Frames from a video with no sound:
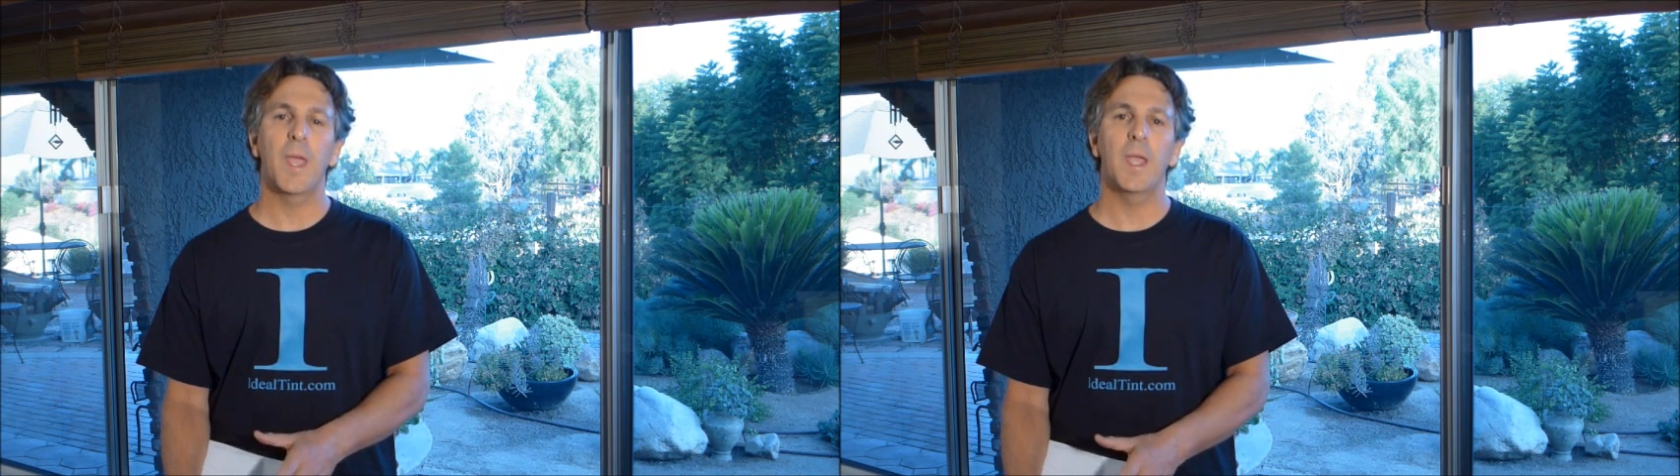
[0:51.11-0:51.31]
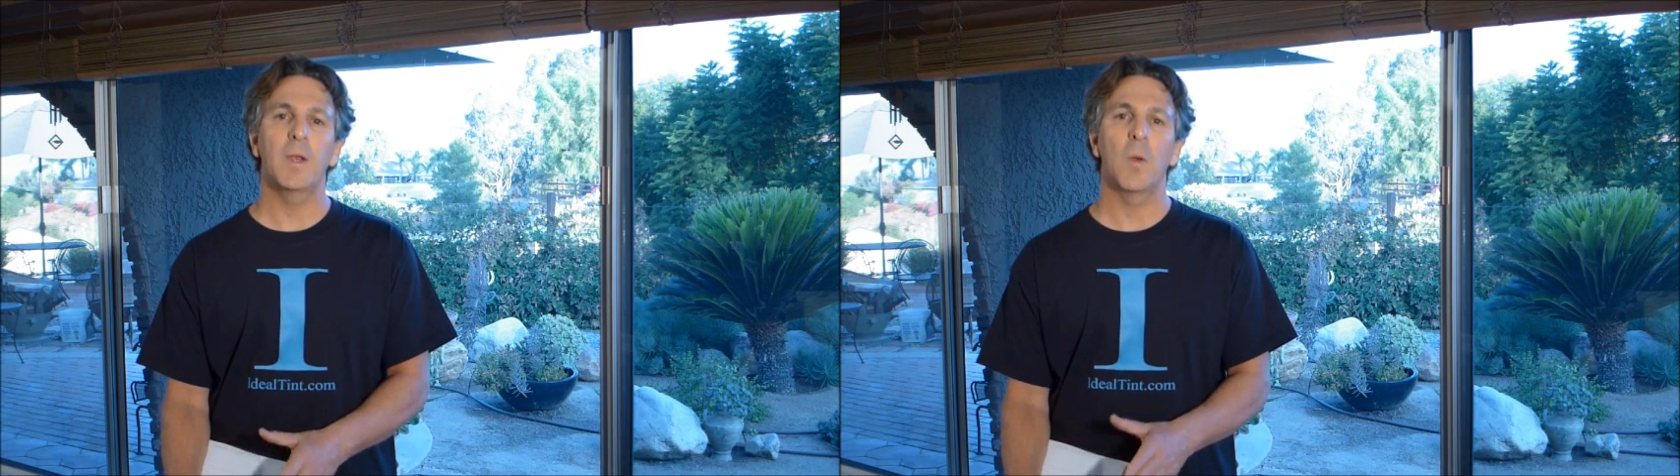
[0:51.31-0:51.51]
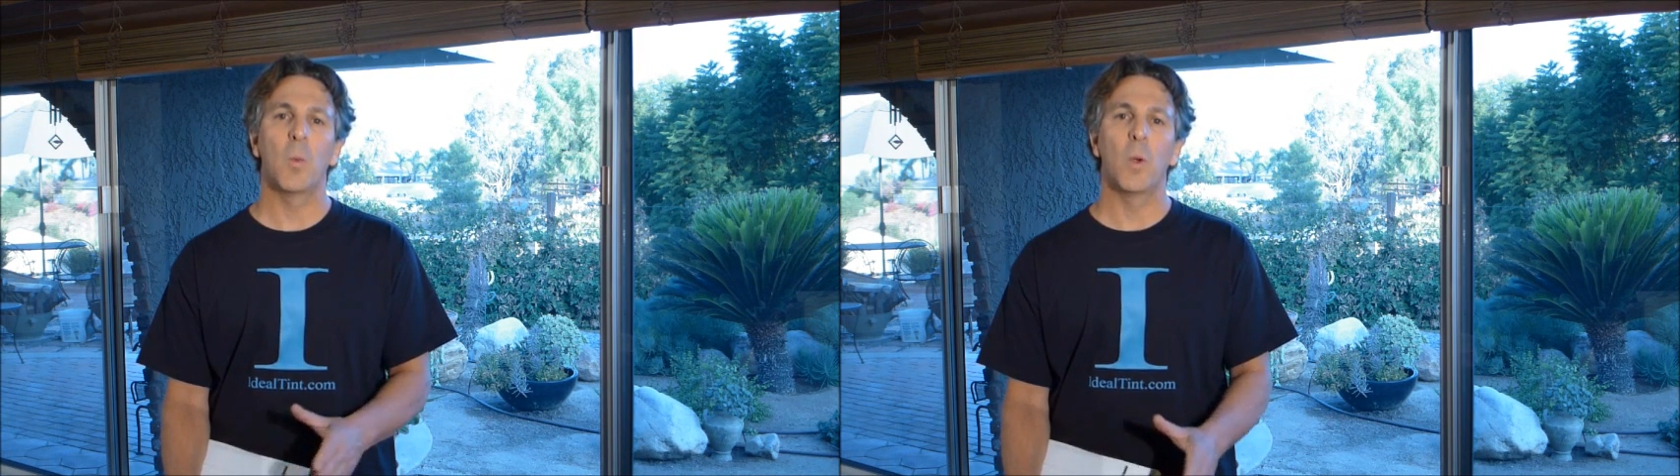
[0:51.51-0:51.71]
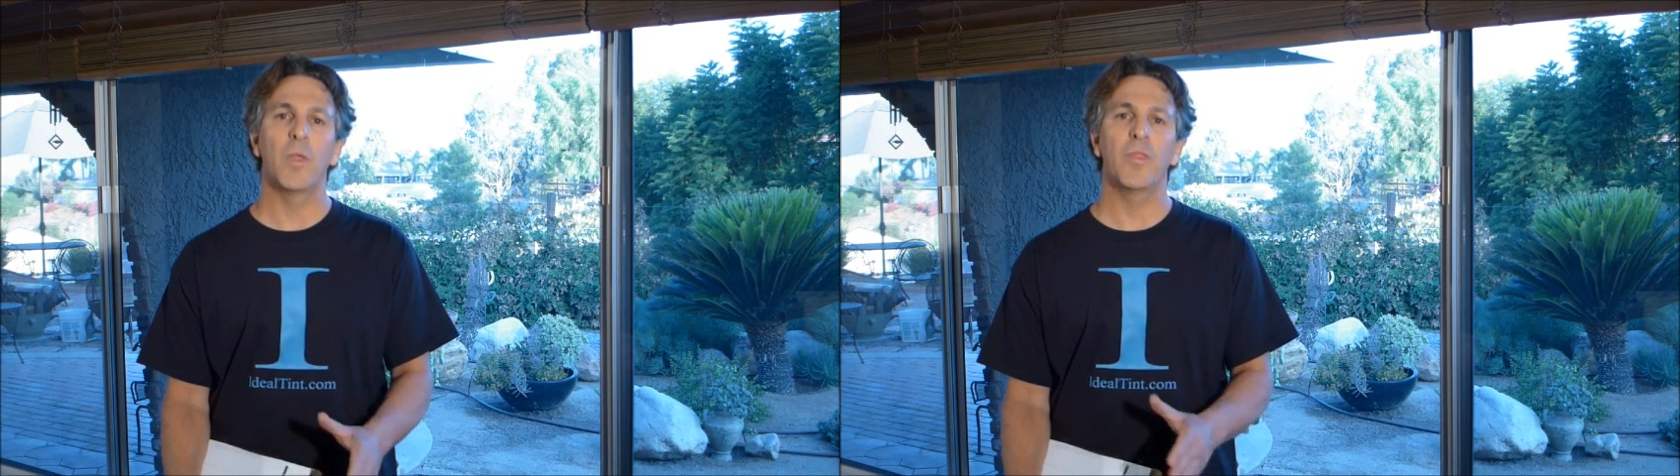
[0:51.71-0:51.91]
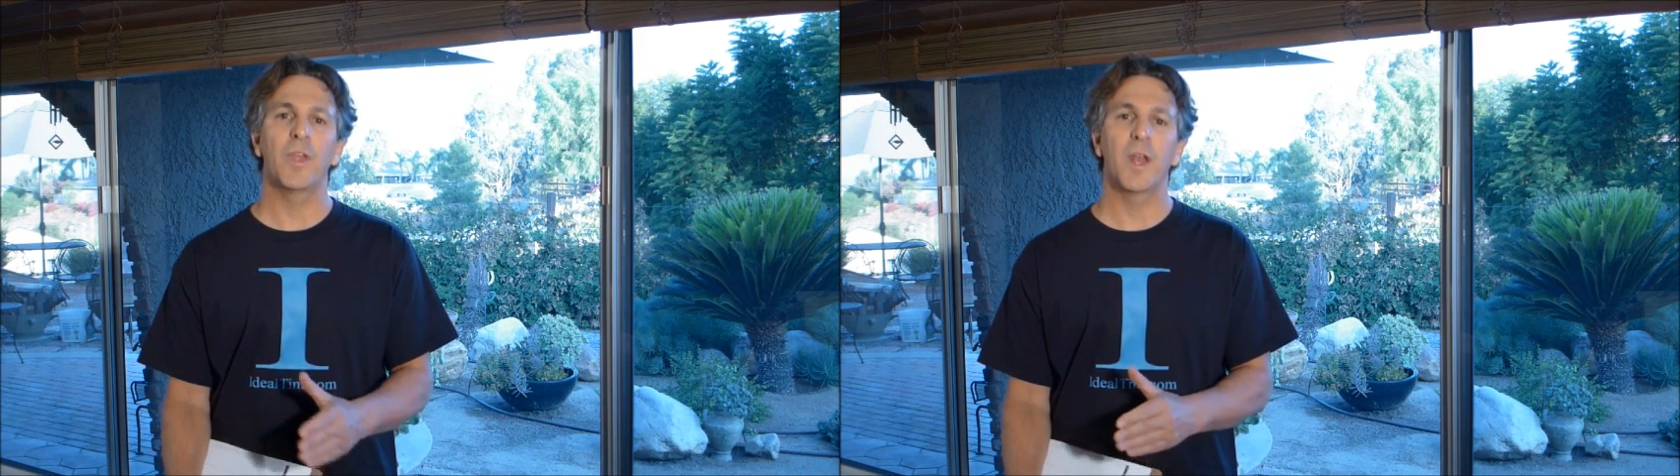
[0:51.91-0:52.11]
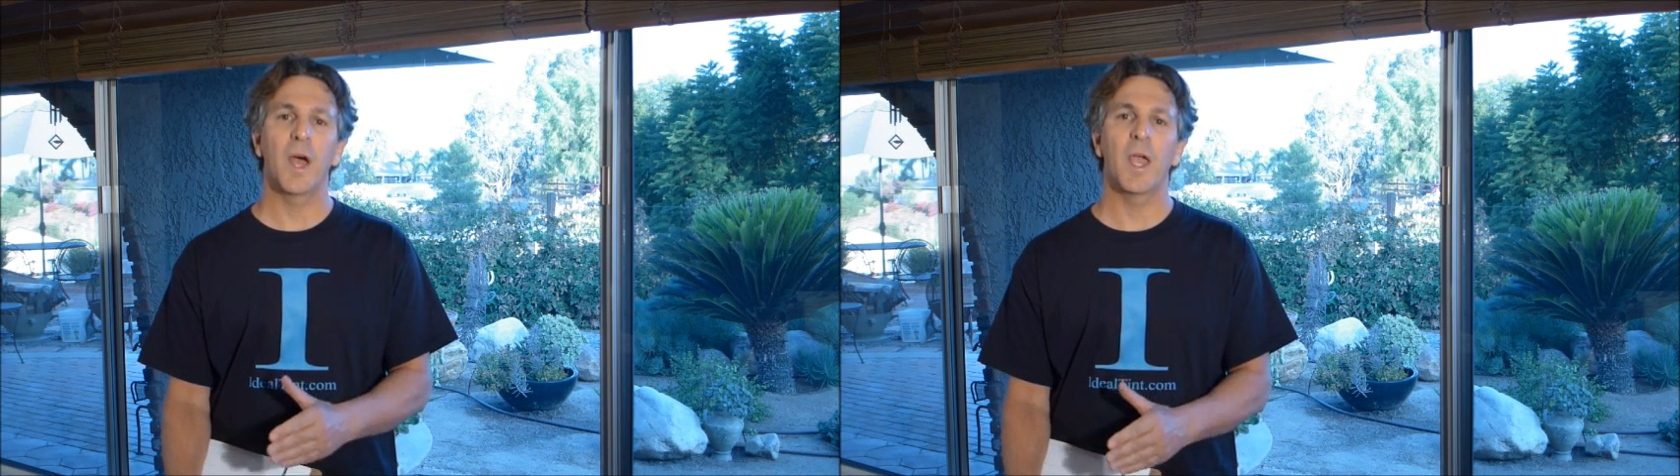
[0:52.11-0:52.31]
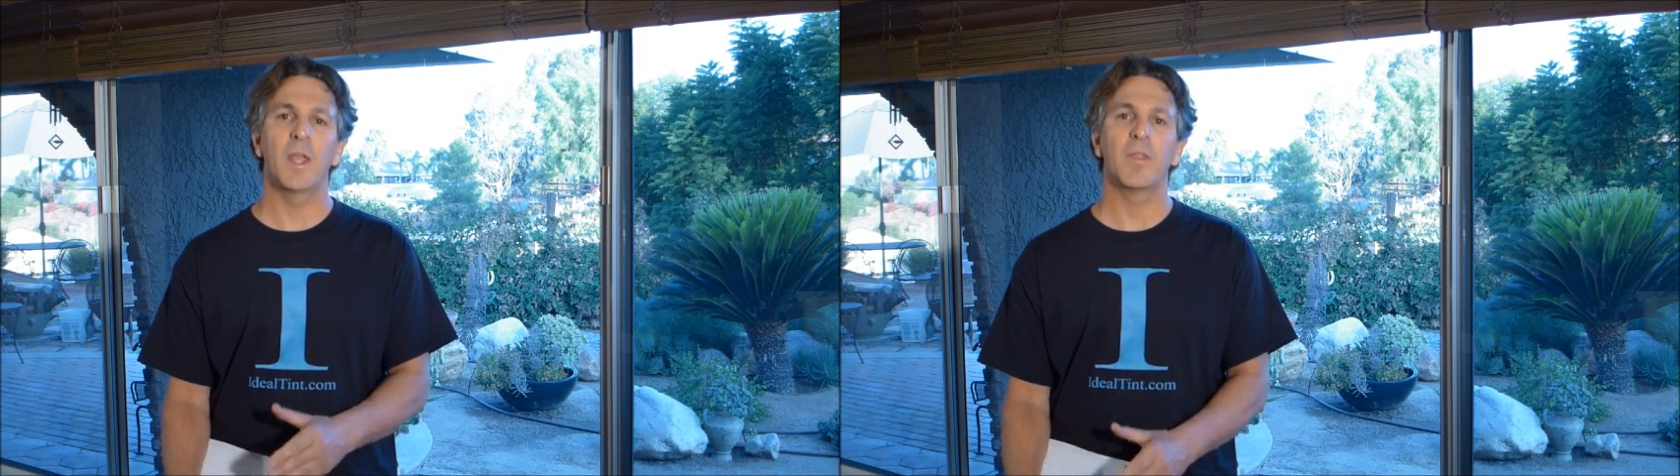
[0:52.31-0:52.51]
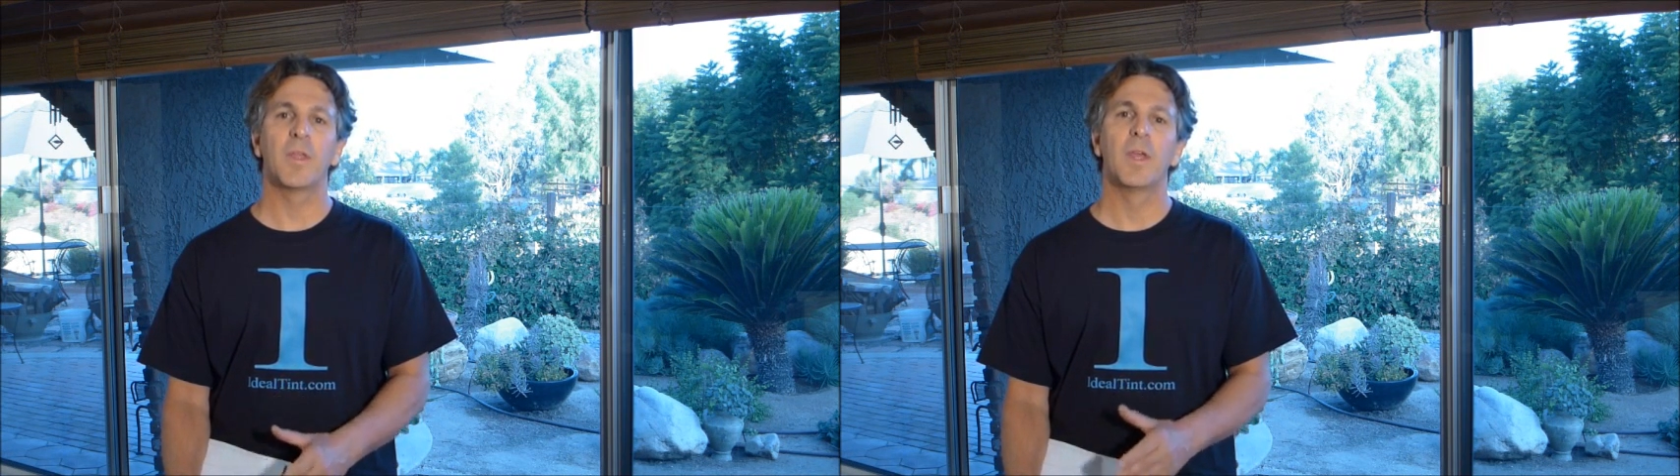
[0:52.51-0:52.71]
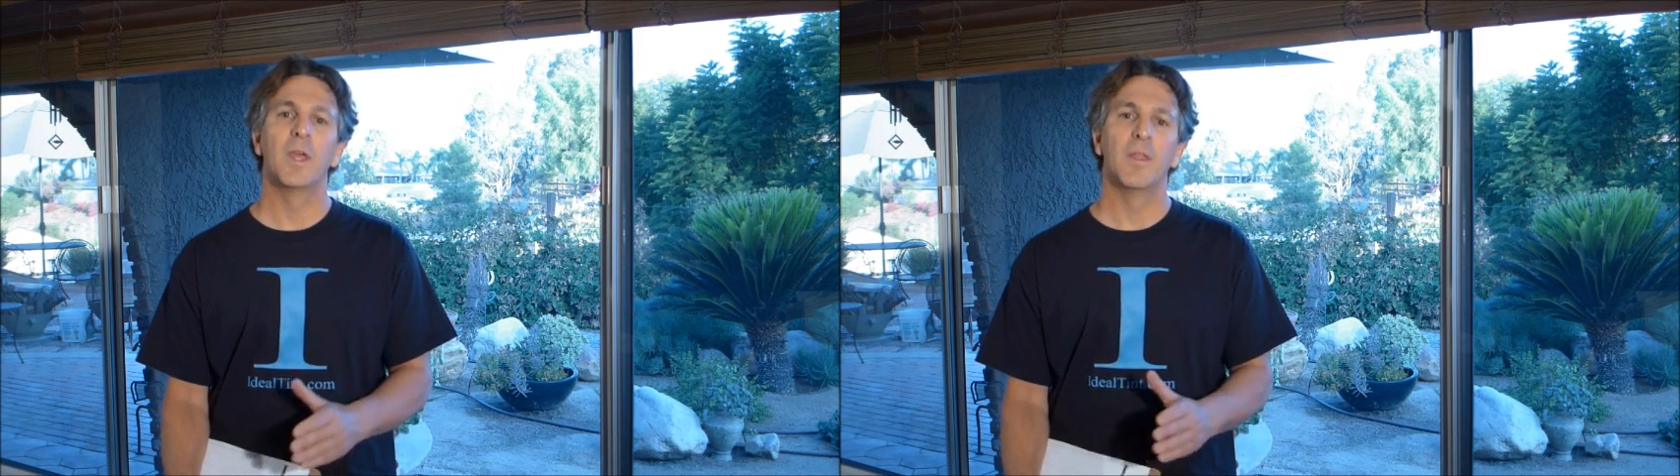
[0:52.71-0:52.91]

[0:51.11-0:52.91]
pane width and height,